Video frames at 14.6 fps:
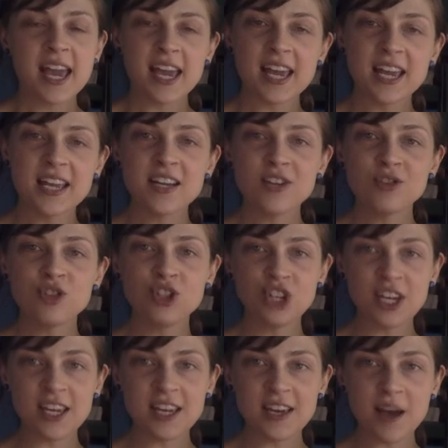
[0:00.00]
In
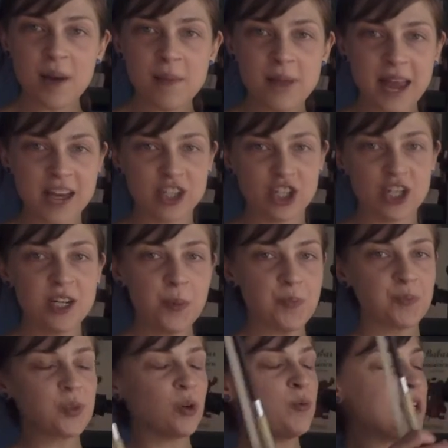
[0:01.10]
G major,
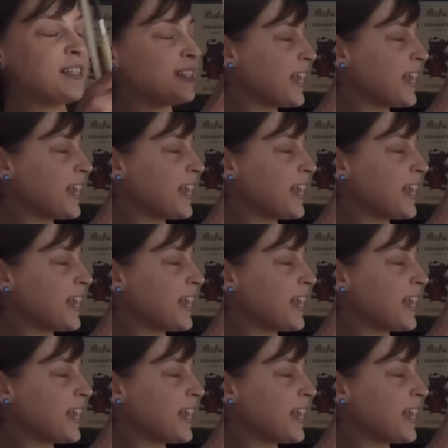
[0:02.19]
we